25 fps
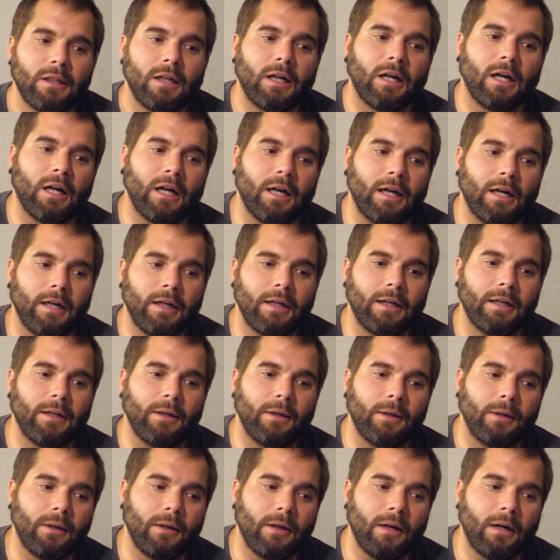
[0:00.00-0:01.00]
Uh,
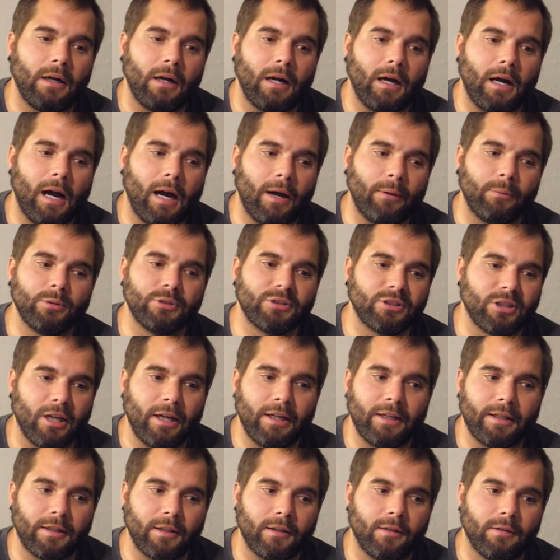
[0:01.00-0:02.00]
I was
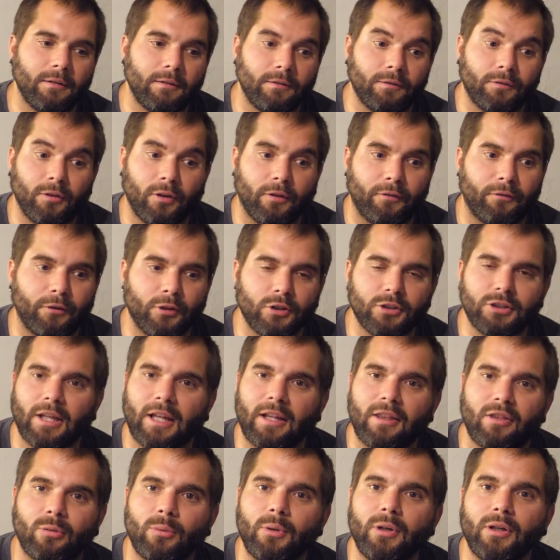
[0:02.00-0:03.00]
like, for the first
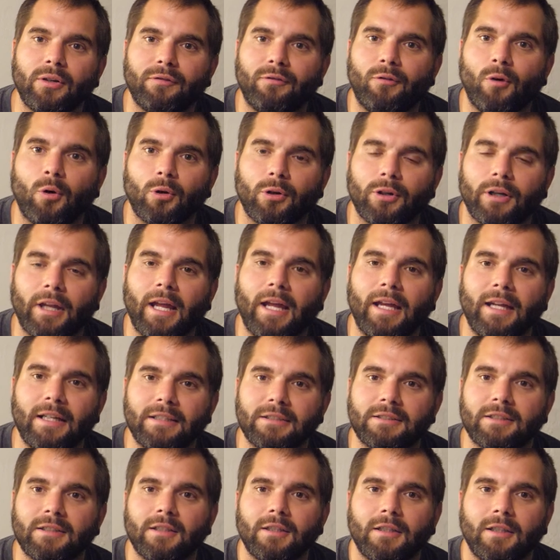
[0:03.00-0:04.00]
like three or four
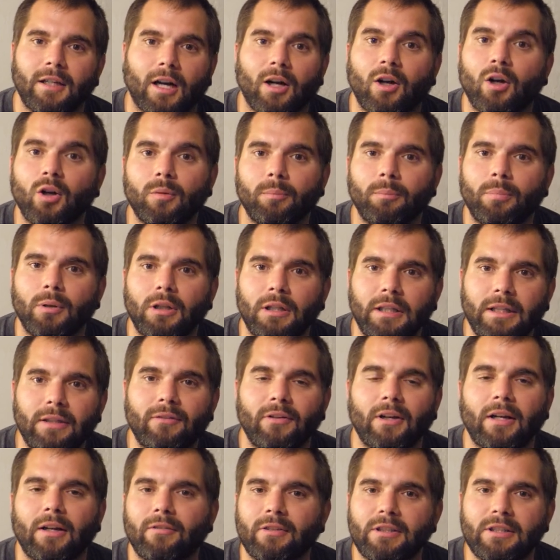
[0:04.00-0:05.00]
days, I couldn't believe
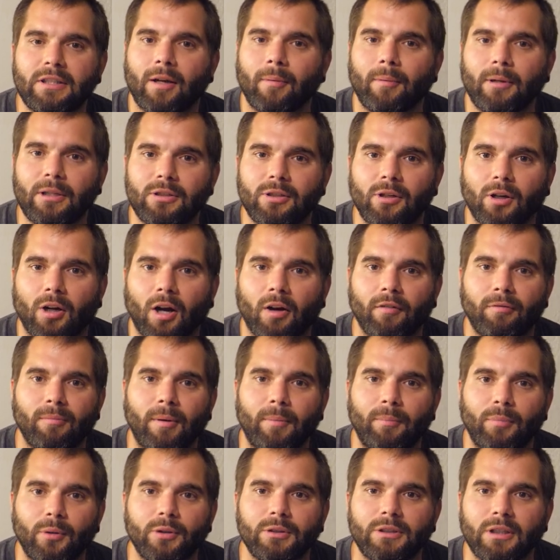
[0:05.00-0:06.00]
it. Every time I took off
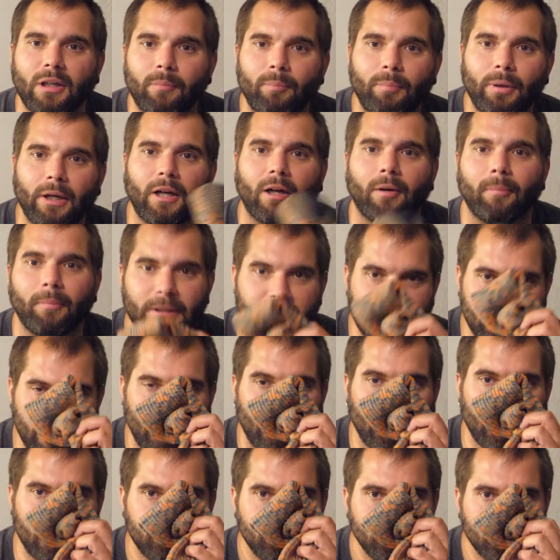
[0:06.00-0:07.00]
my boots, I'd pick up my
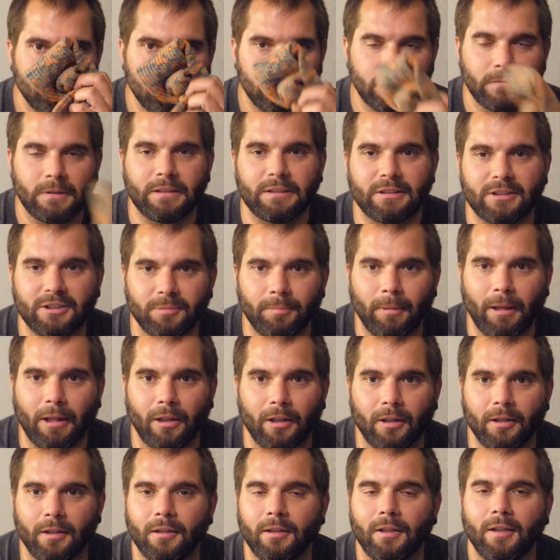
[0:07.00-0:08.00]
sock and
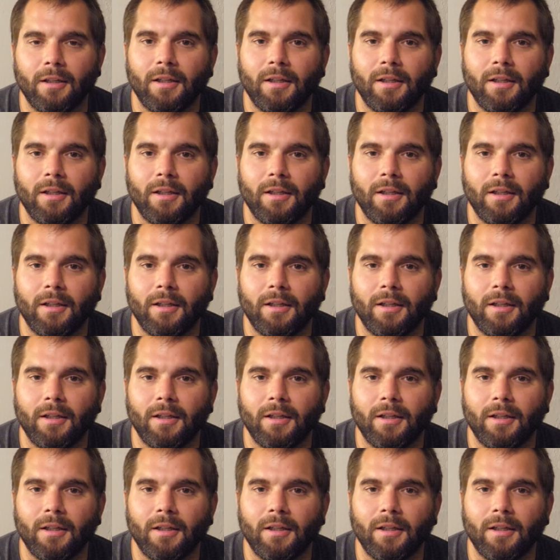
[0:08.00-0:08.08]
smell it.